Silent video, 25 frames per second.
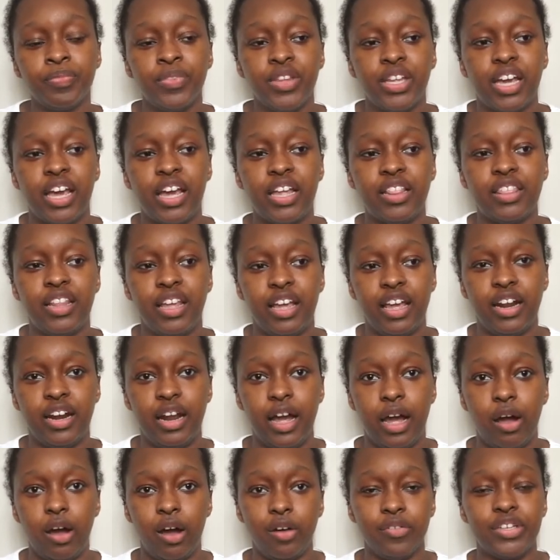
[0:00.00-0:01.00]
And then
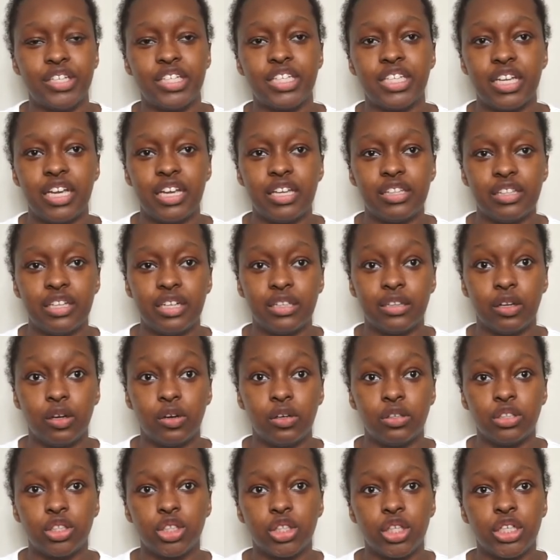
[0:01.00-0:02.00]
obviously the
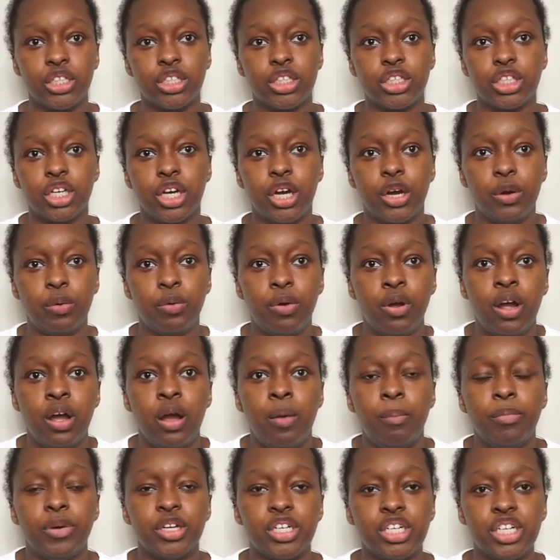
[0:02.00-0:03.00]
long trench coat,
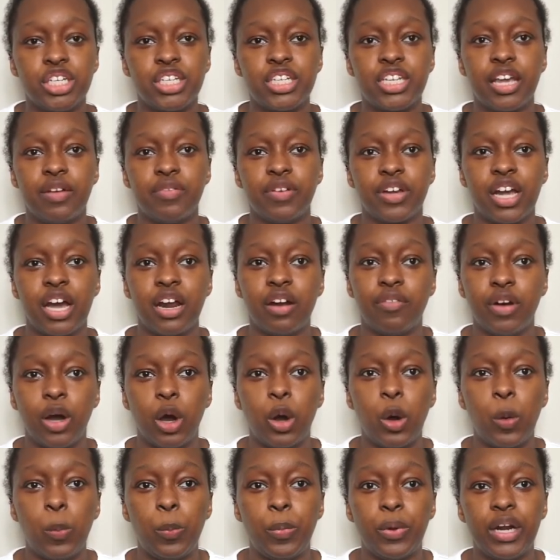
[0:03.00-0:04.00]
but just to give it kind of an
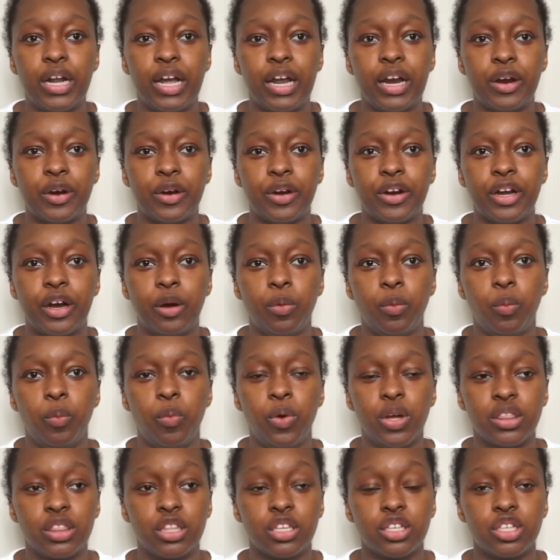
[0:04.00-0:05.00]
open area
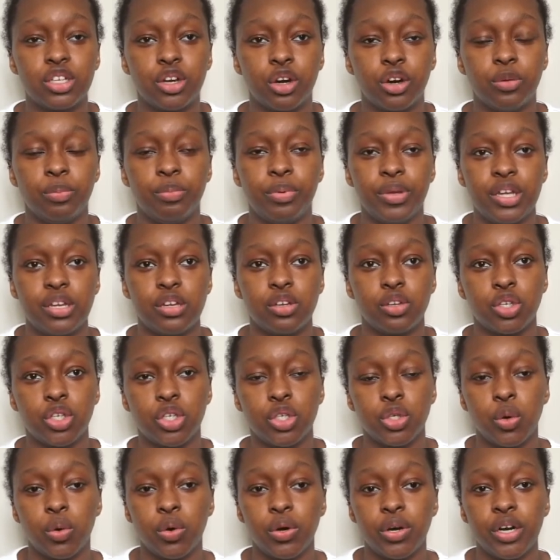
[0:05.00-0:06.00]
with the skirt being
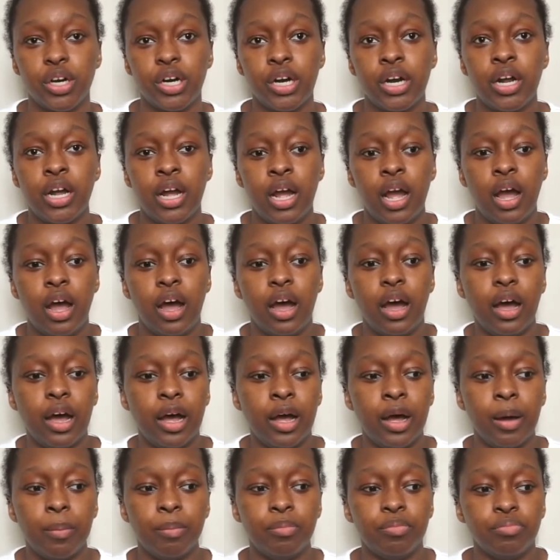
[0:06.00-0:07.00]
short,
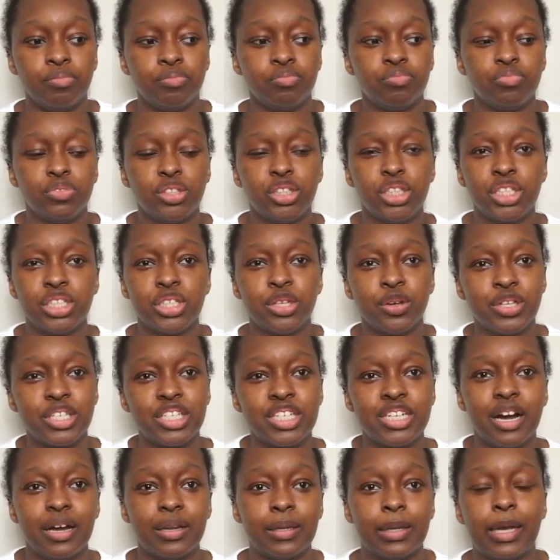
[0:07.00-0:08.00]
um, just so it's
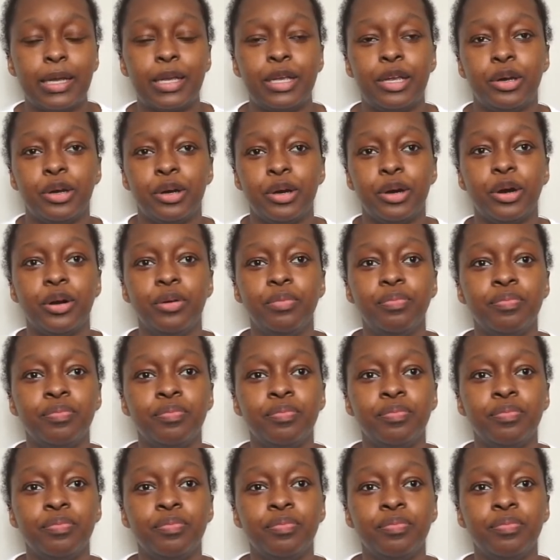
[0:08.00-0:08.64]
not like you're